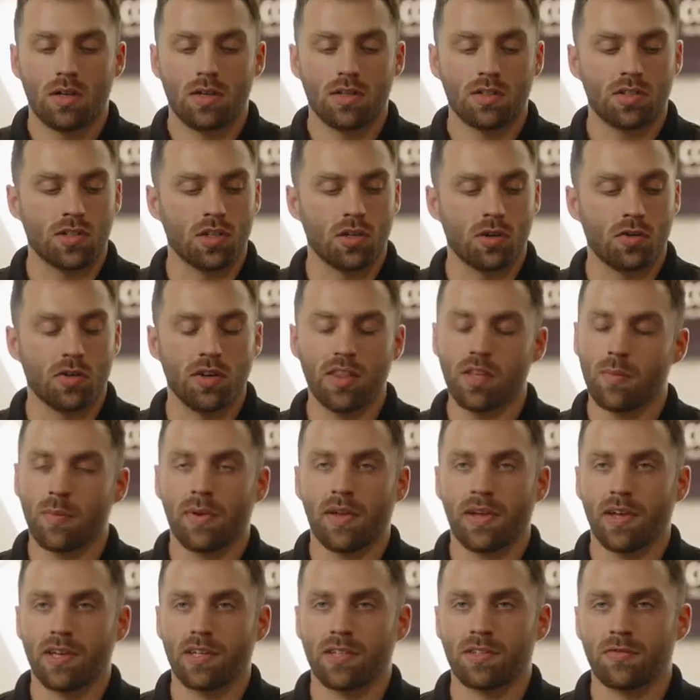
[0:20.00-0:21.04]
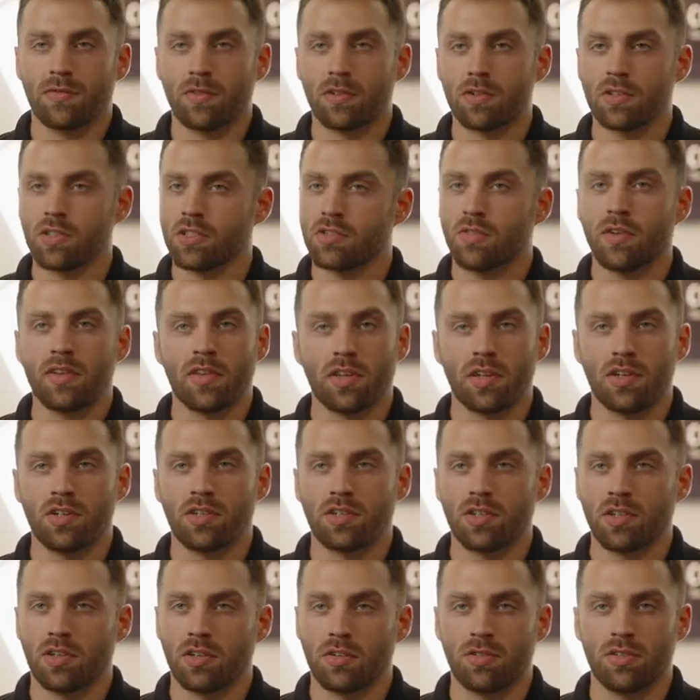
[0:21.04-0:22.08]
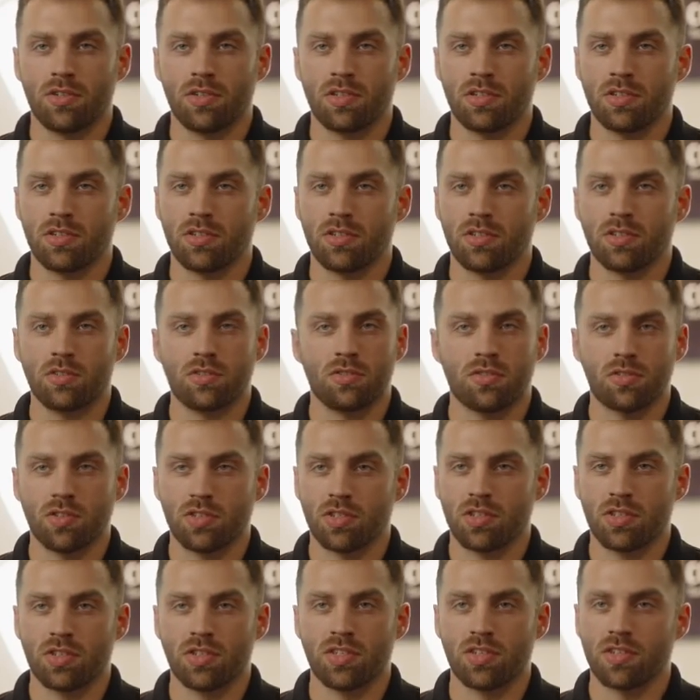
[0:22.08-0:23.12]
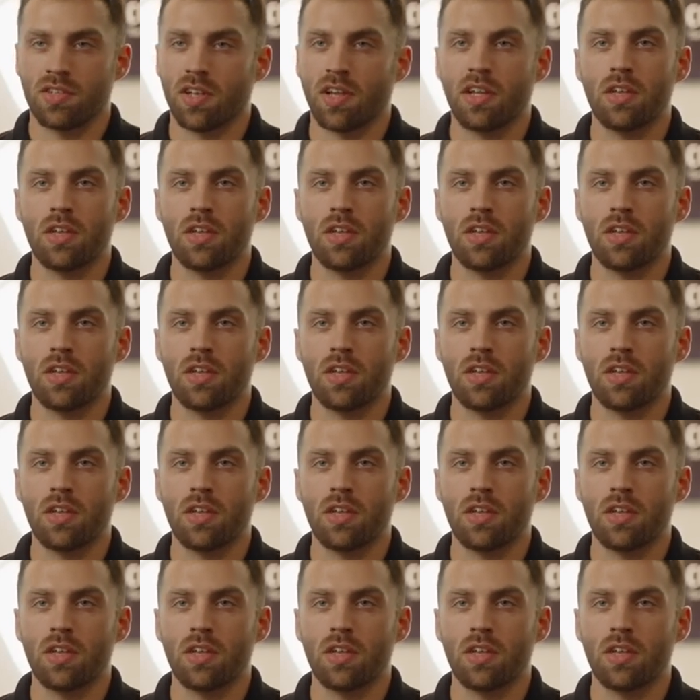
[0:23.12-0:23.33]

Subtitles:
So in the past, for strength and conditioning coaches, nutritionists,